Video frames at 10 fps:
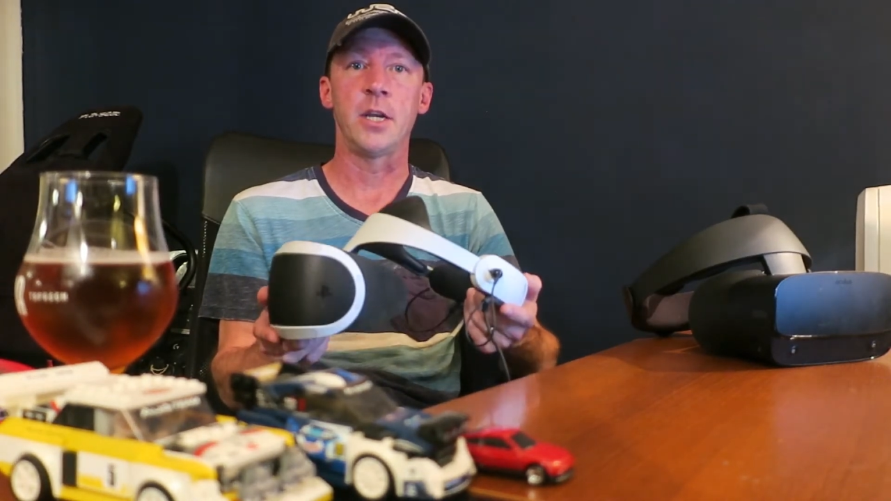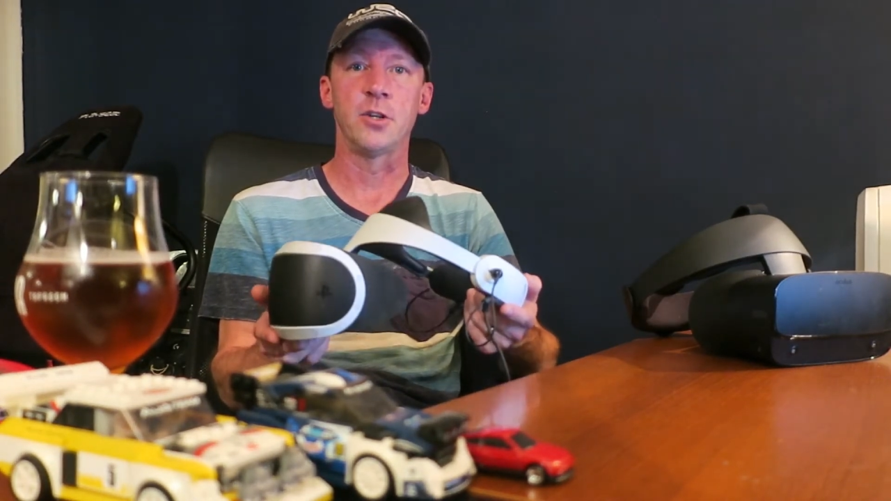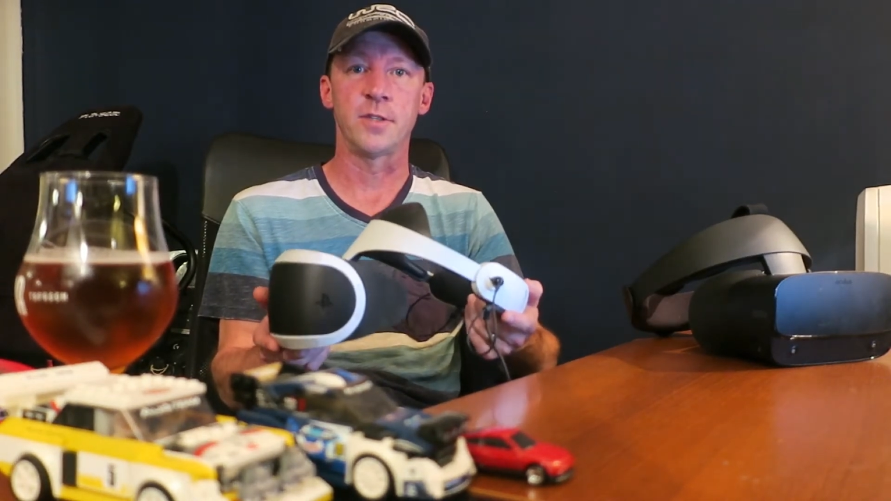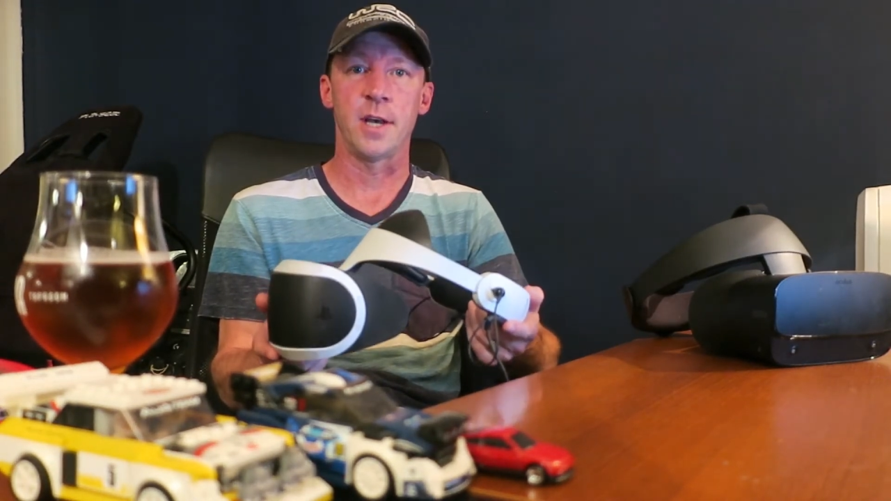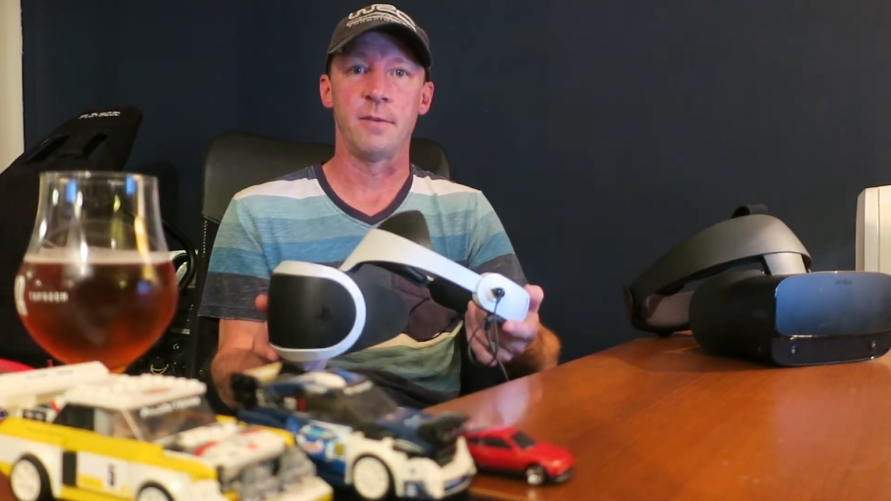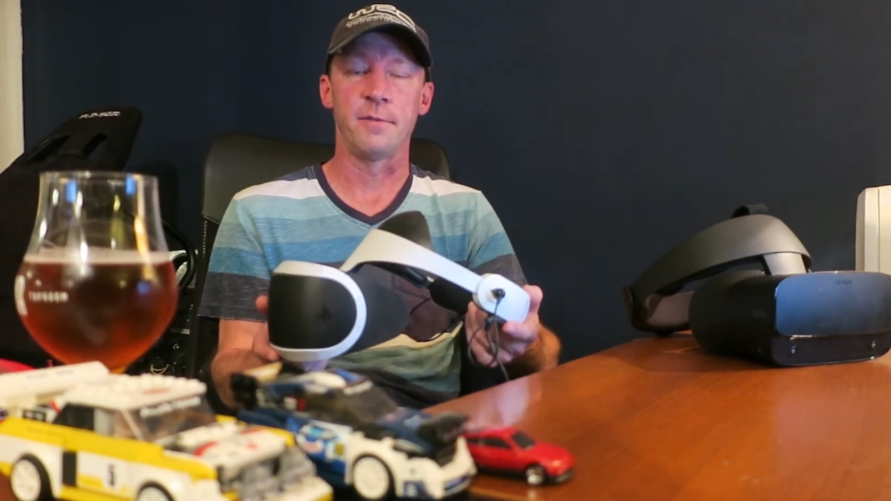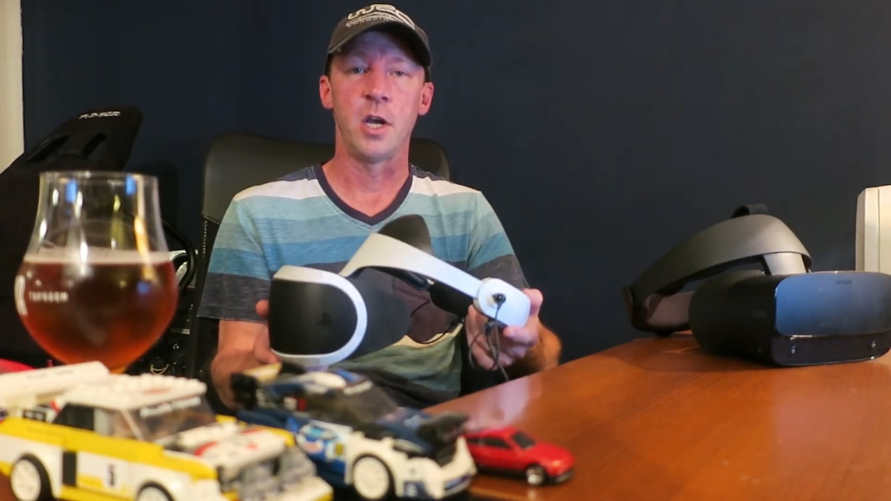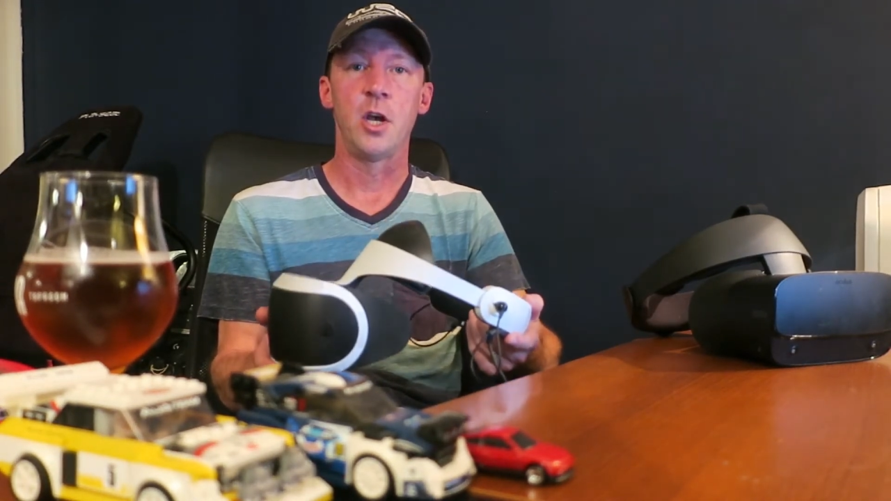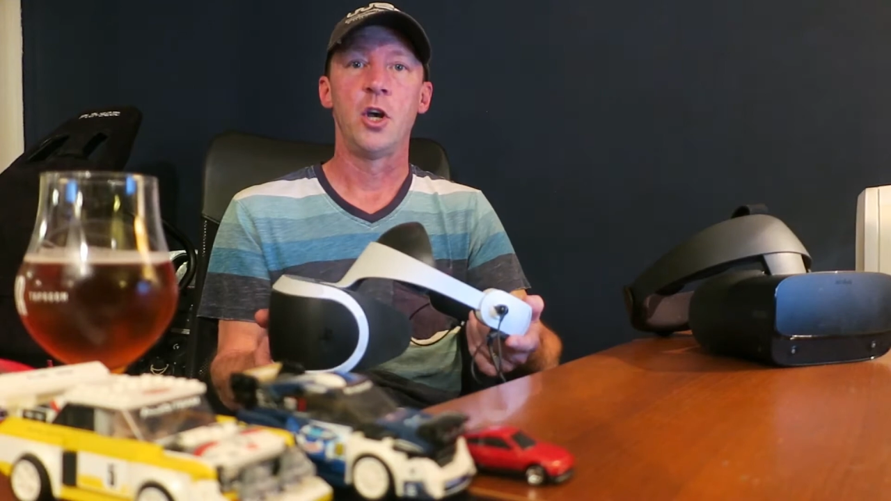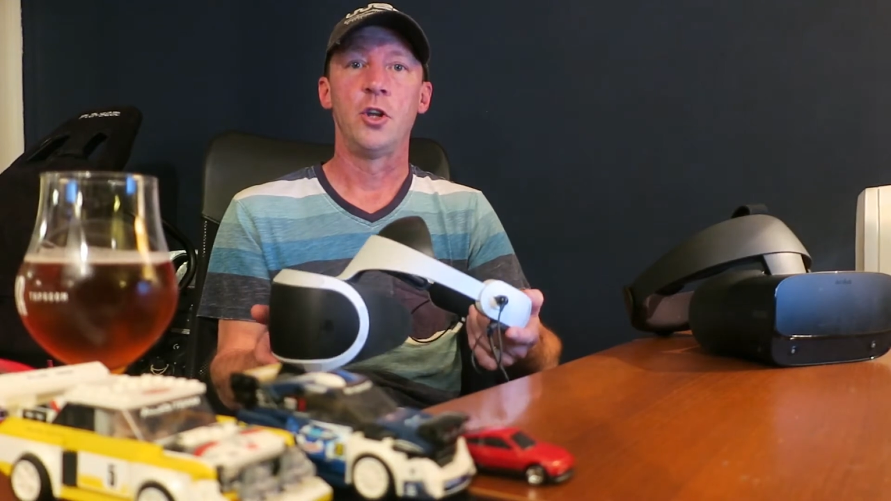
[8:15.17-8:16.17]
yourself
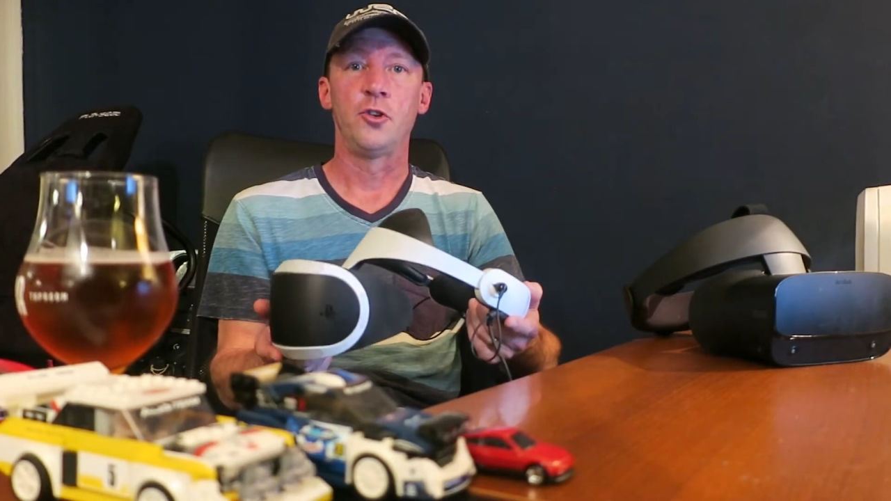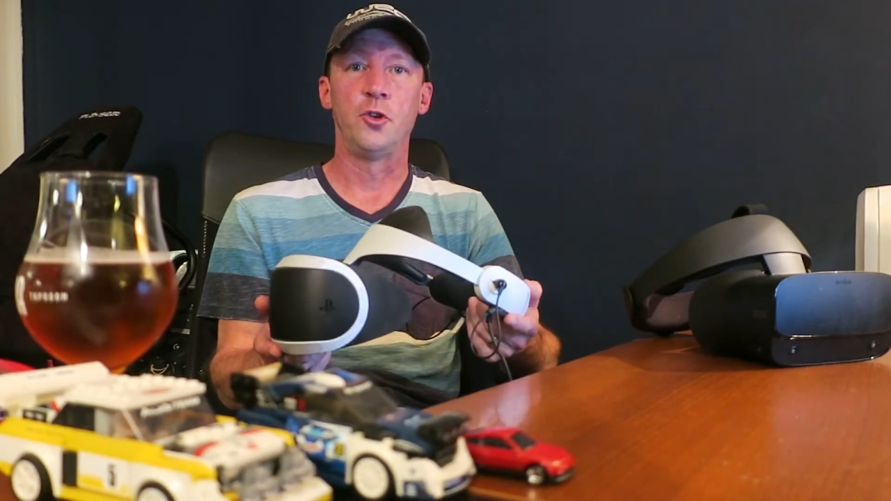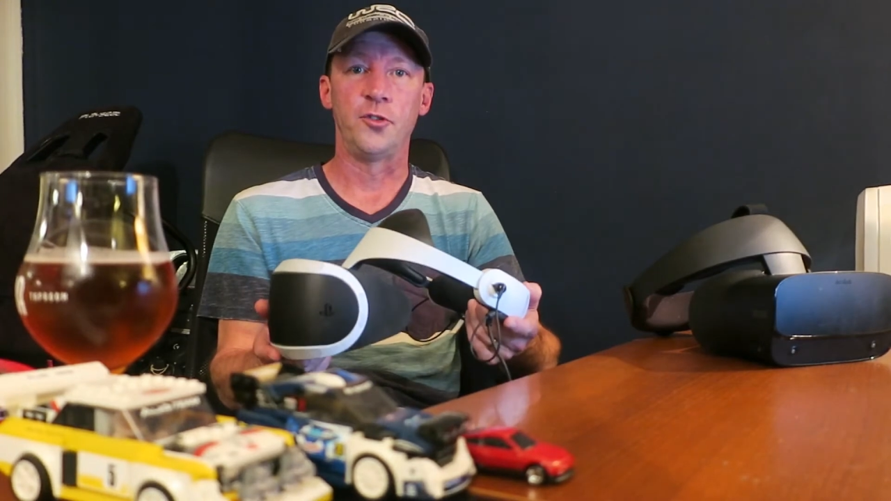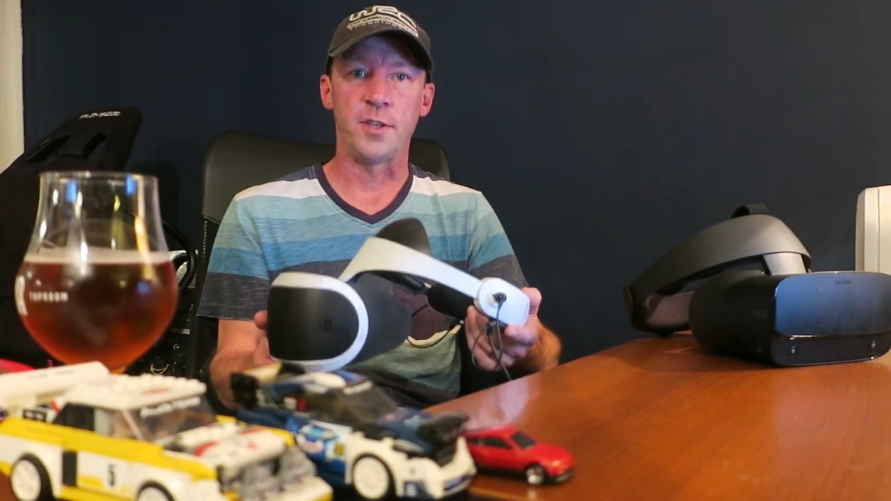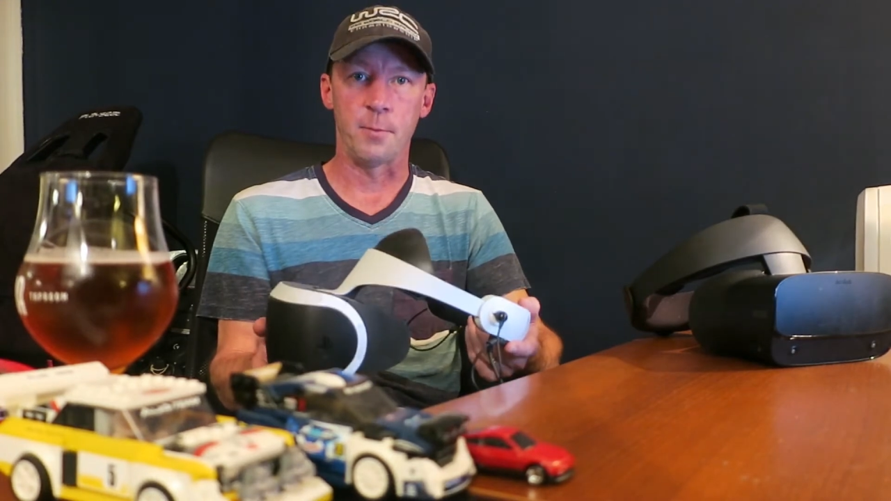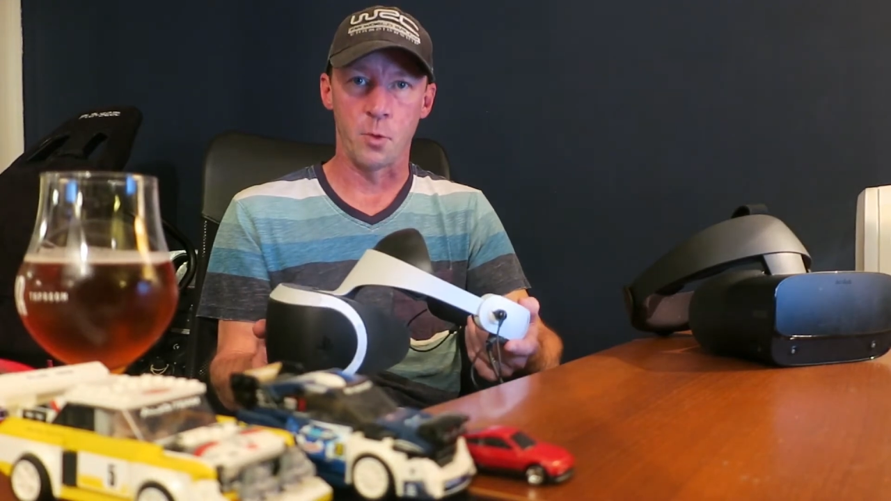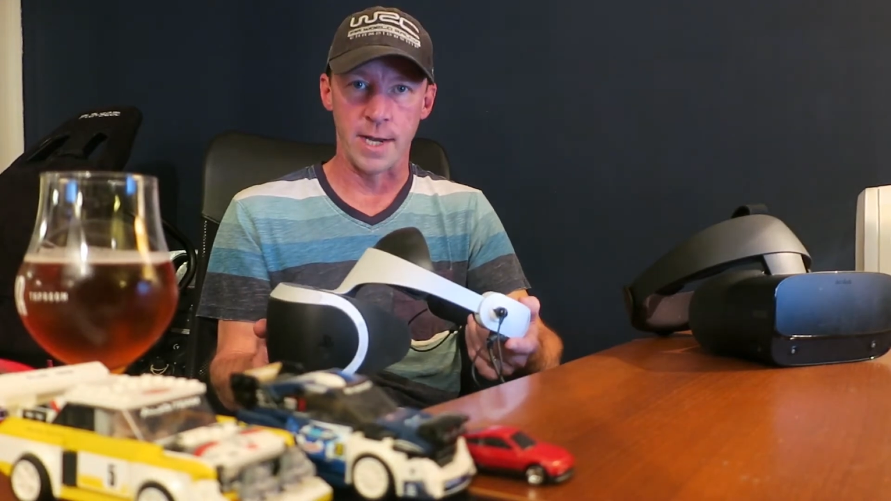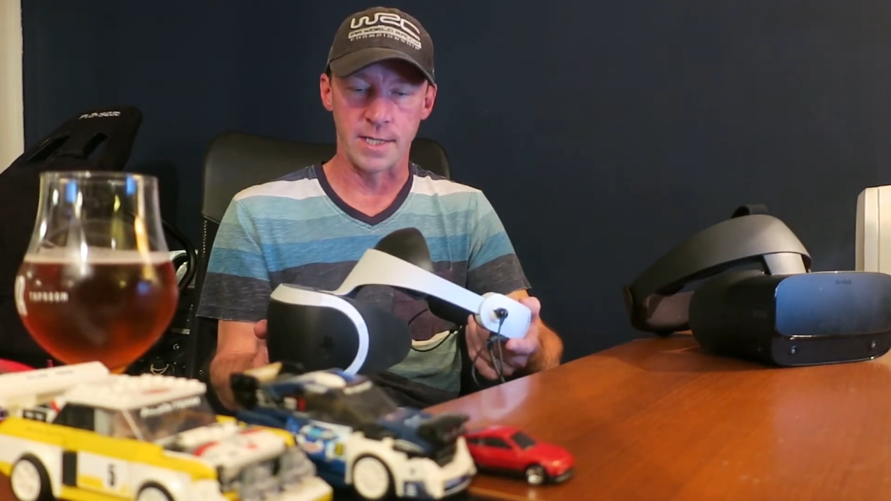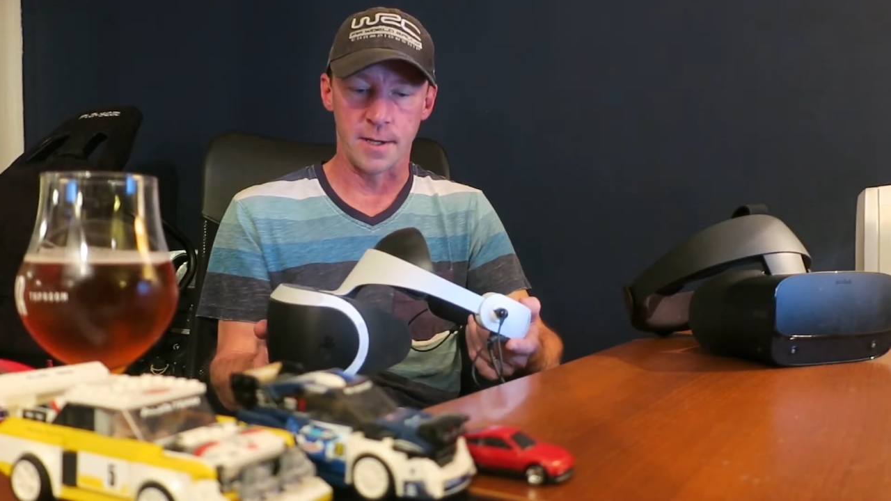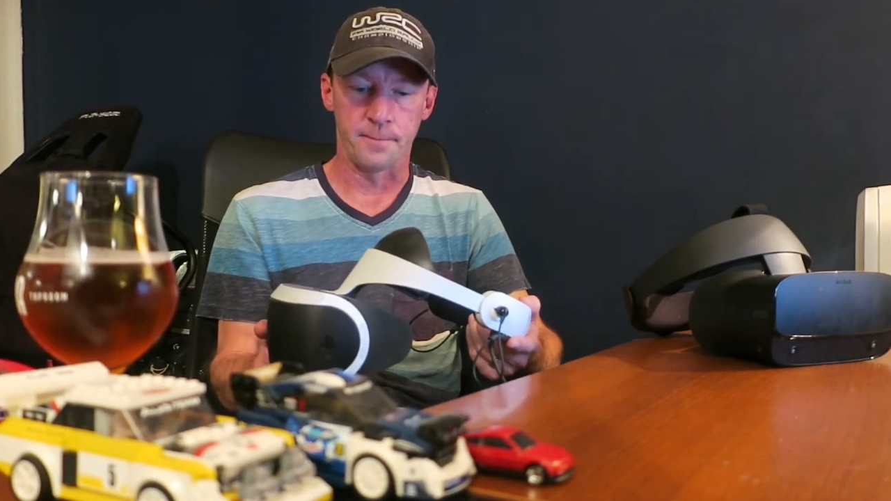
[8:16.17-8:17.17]
to sim
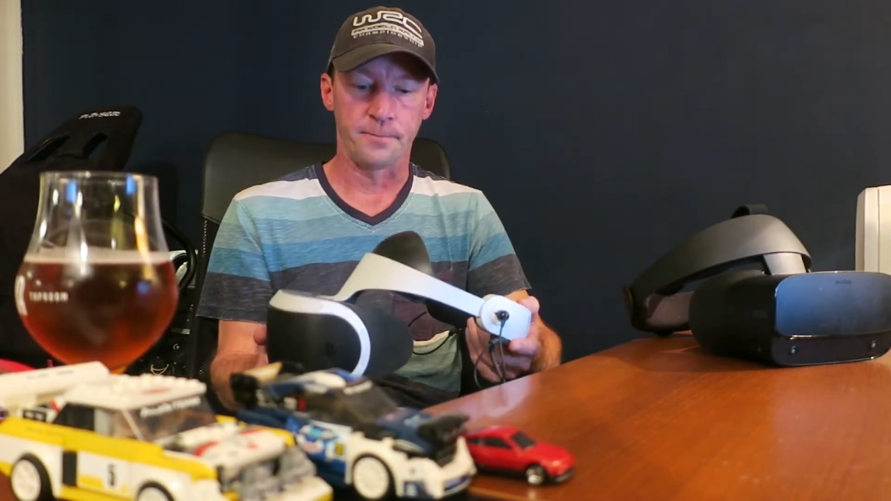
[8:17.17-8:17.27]
racing.